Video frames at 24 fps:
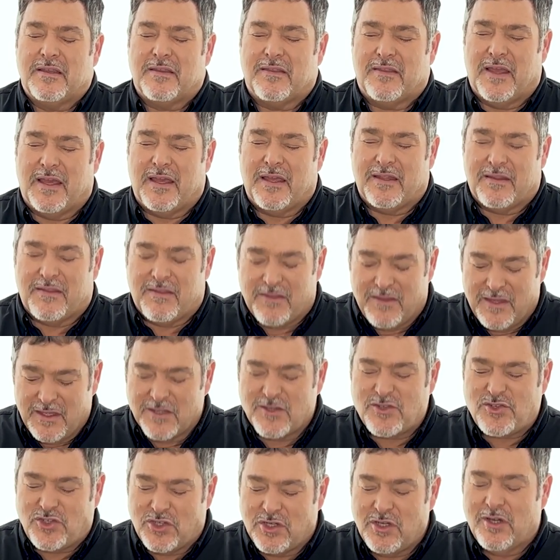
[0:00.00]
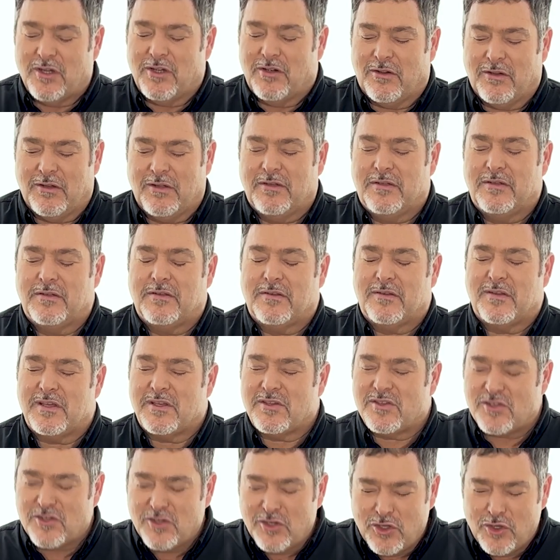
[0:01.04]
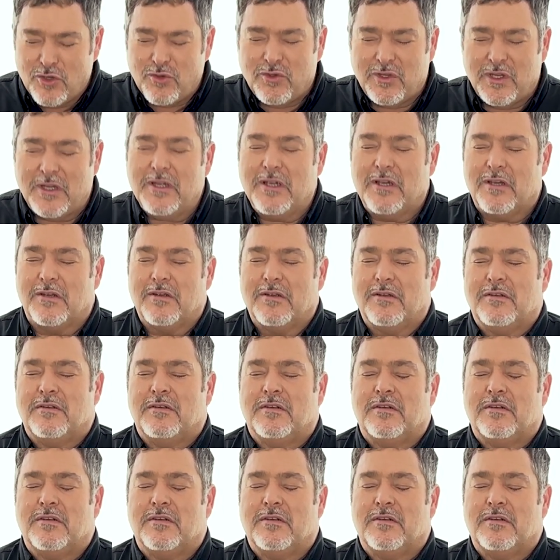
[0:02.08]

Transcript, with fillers: that this year, this new year,